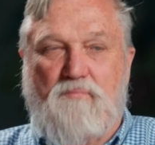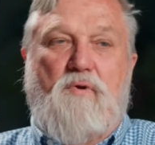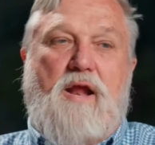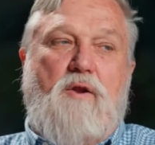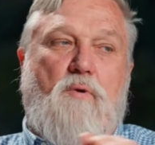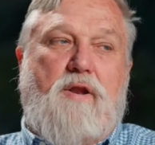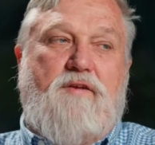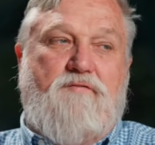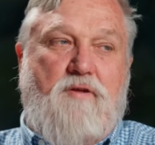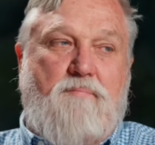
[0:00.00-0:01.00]
don't want to
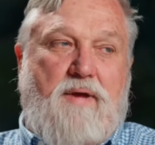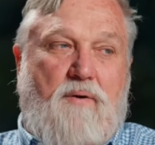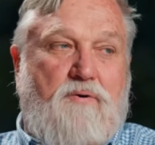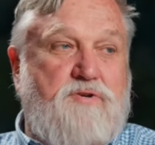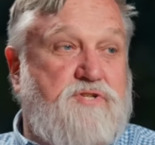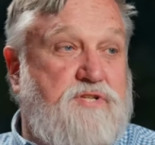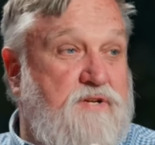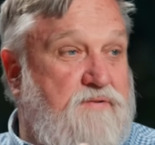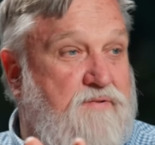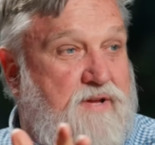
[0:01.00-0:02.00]
give them powers
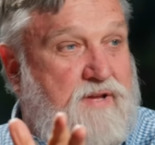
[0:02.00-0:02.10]
to